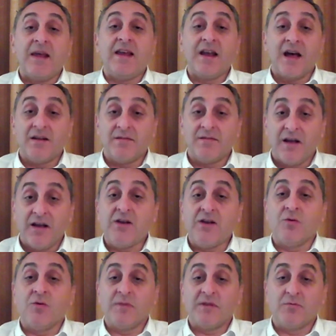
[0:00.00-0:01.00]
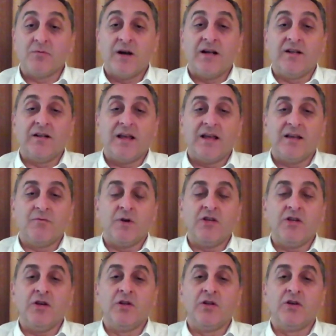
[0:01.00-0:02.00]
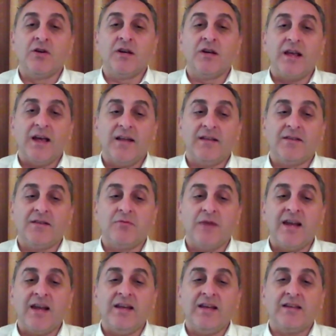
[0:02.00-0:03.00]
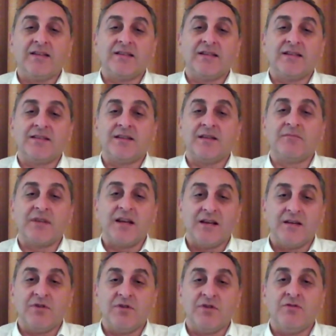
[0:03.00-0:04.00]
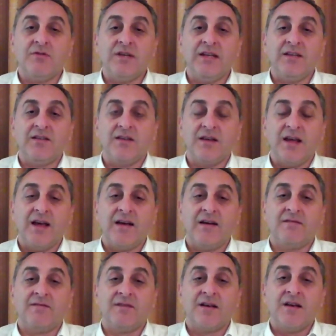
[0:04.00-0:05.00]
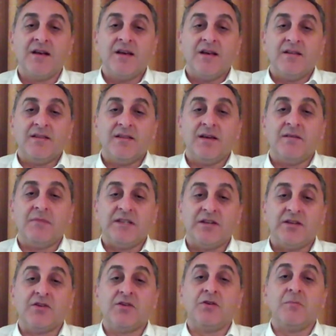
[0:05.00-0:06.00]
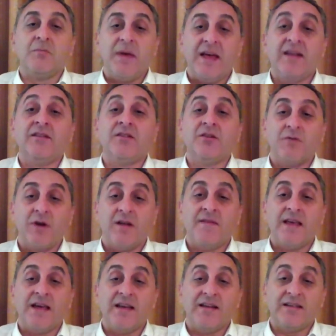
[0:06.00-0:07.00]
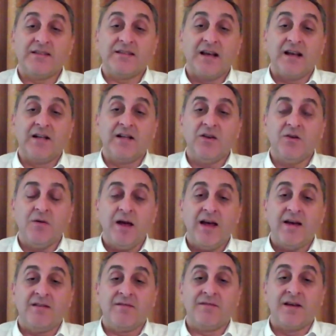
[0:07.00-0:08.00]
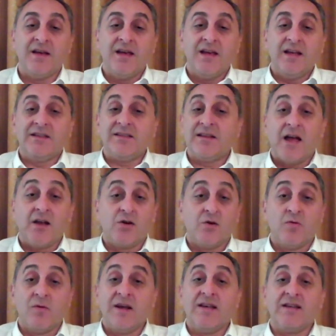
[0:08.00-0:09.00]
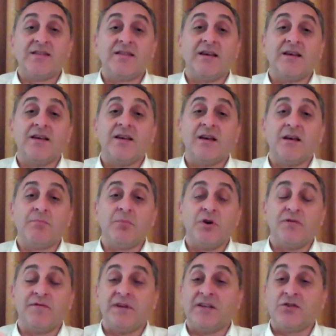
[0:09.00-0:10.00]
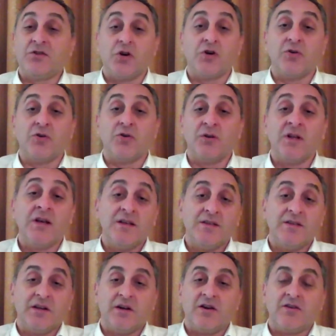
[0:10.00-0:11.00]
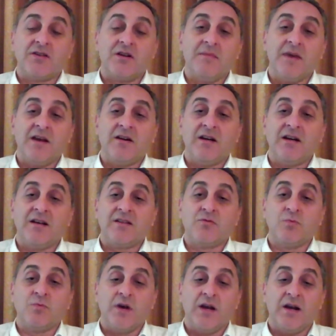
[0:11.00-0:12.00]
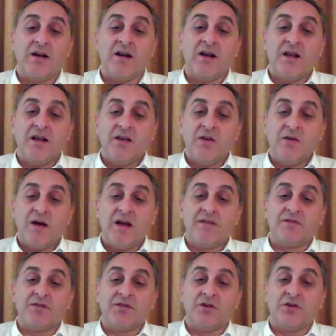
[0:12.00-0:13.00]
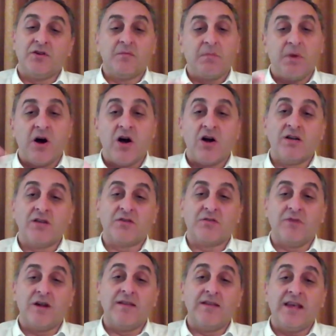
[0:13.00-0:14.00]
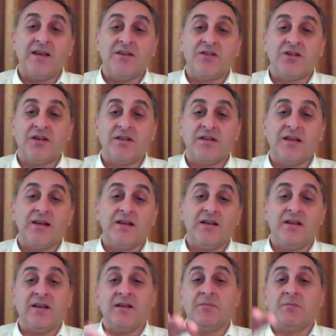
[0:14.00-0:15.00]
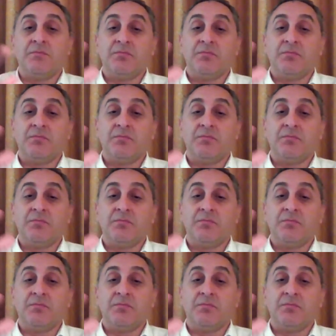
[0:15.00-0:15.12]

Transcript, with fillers: is made out of honeycomb as well. And when you look at the radius that sometimes you need to have the material bend around that nacelle, you have it's not always a, a perfect circle. There are some areas where you have certain parts around the engine that